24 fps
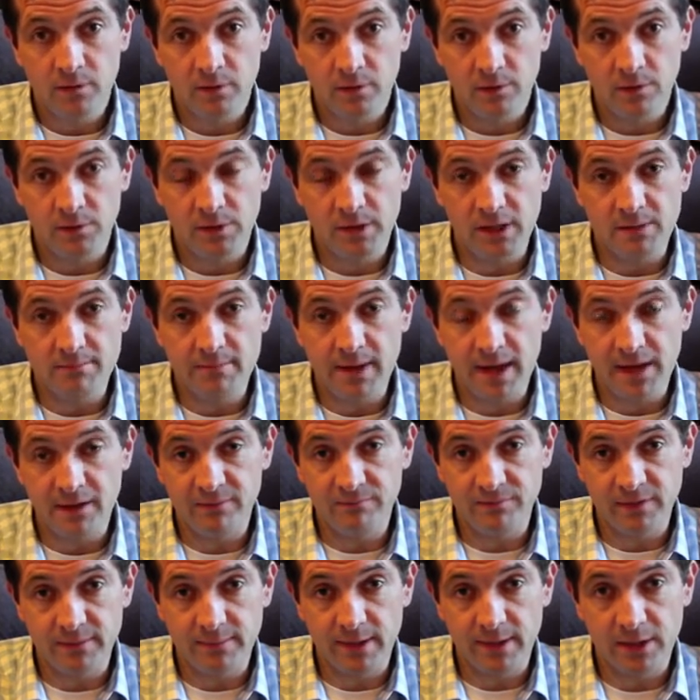the male
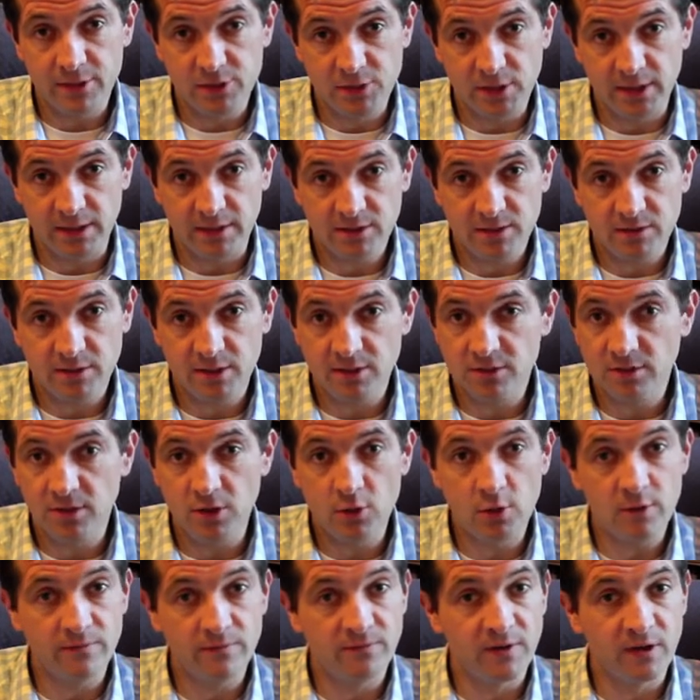and female genes. There's
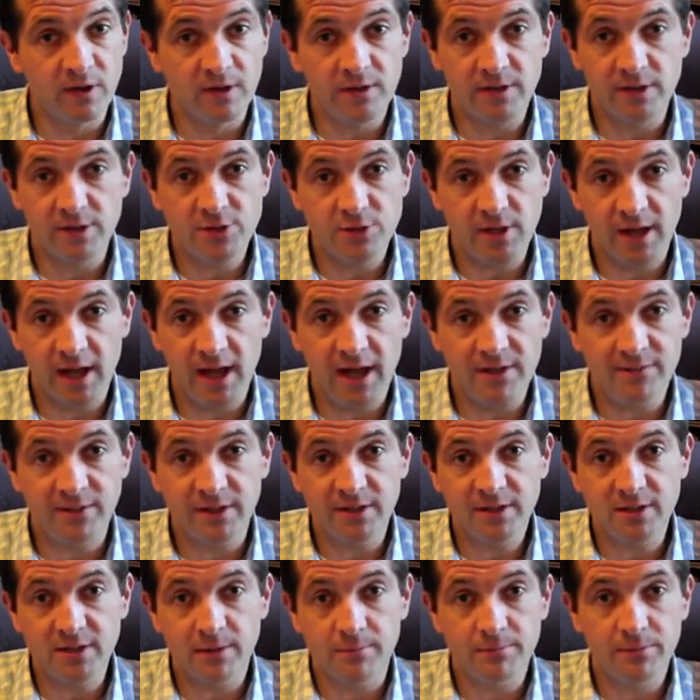no advantage to having
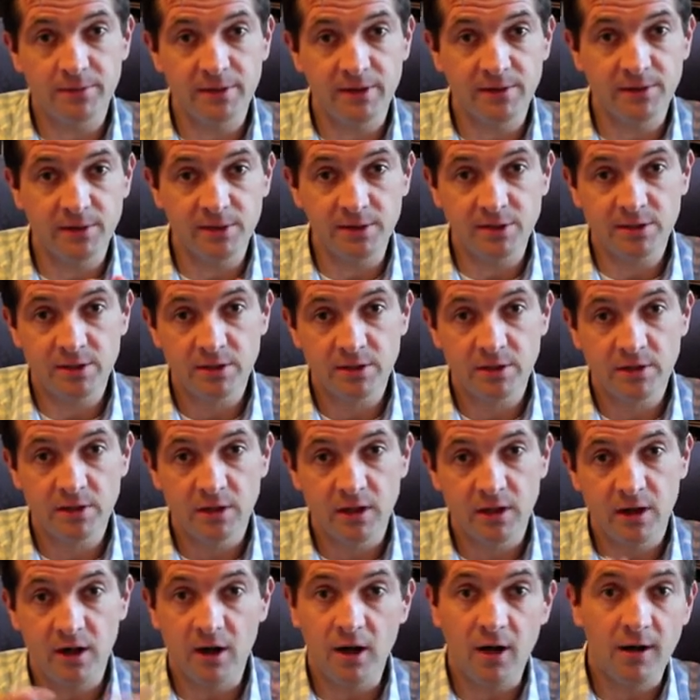something that is
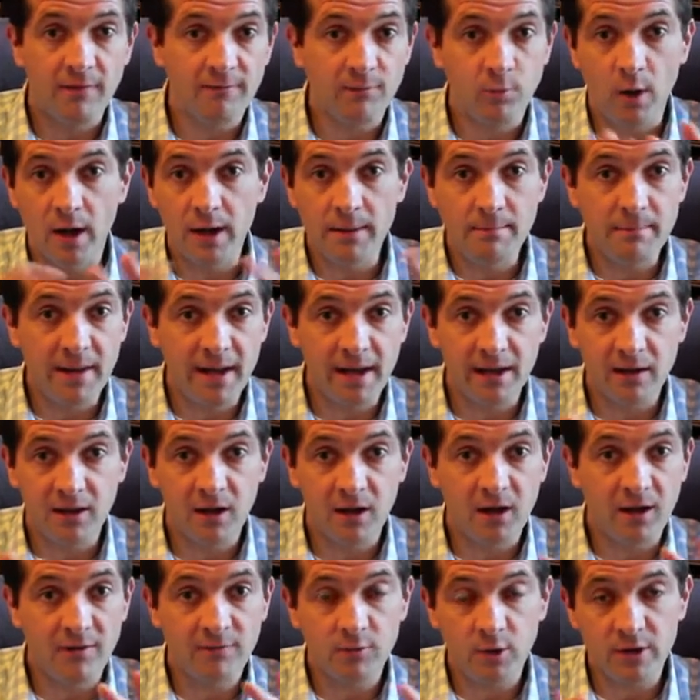halfway male,
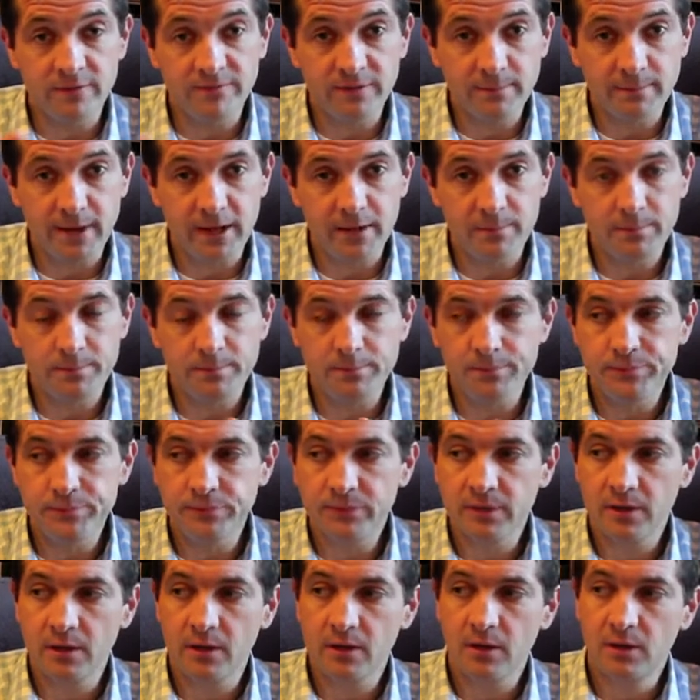halfway female.
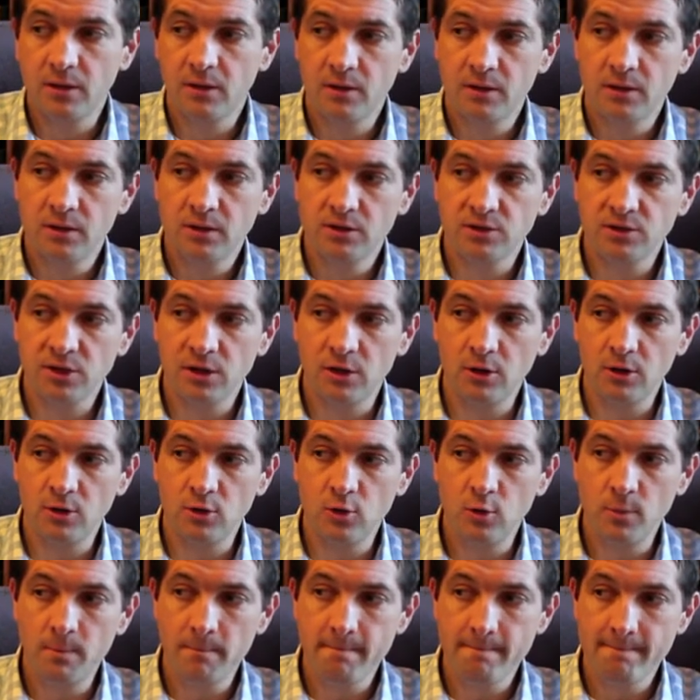
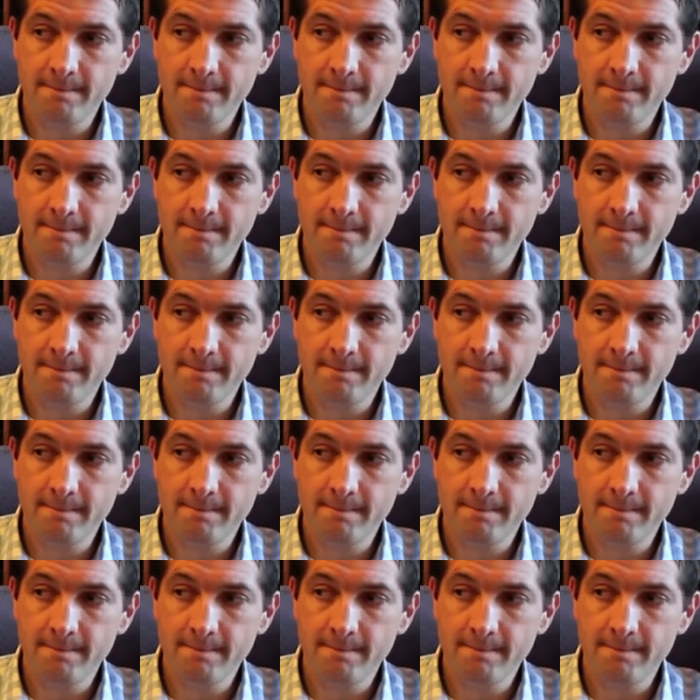So